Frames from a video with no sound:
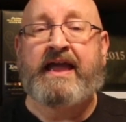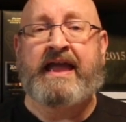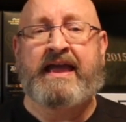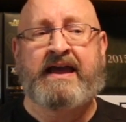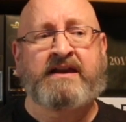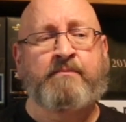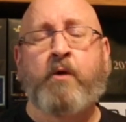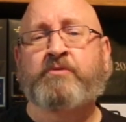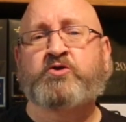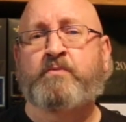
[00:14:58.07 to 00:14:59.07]
and I'm
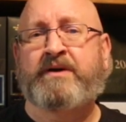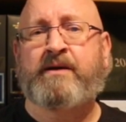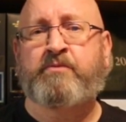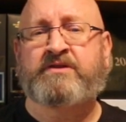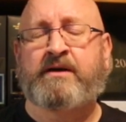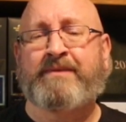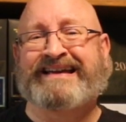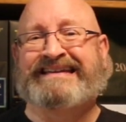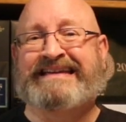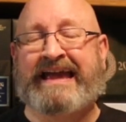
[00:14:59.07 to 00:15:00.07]
hoping to meet up with them
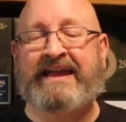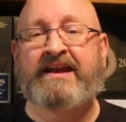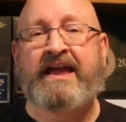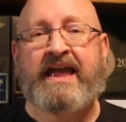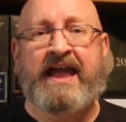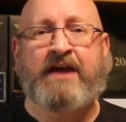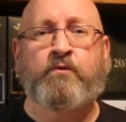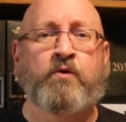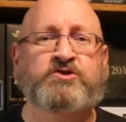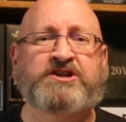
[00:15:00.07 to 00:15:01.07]
again,
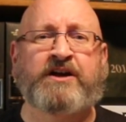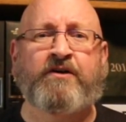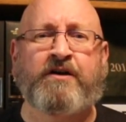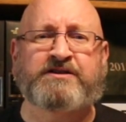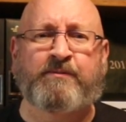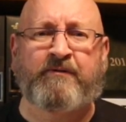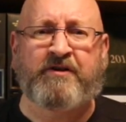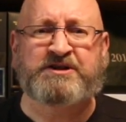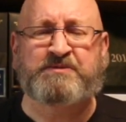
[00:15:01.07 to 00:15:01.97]
and we'll share our, some of our